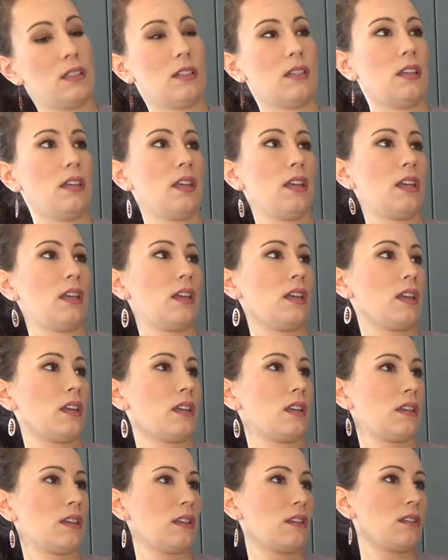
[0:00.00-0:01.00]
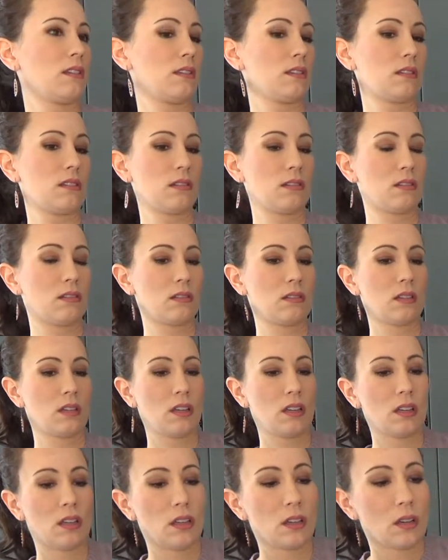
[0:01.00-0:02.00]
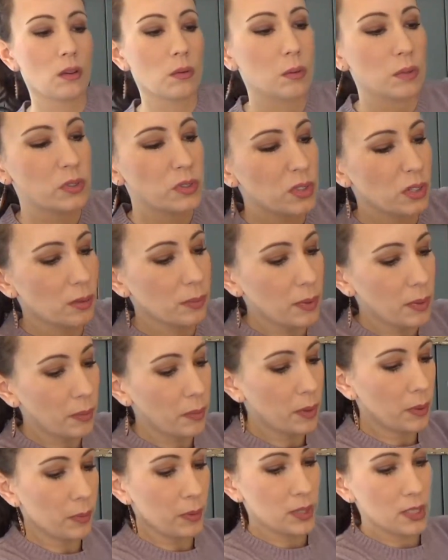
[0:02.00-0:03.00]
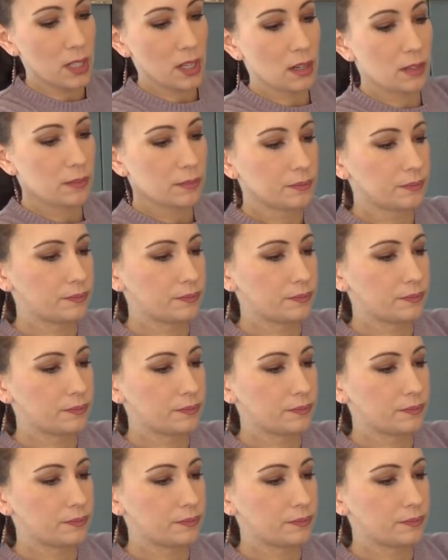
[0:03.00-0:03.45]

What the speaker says: And we'll trim them when we're done.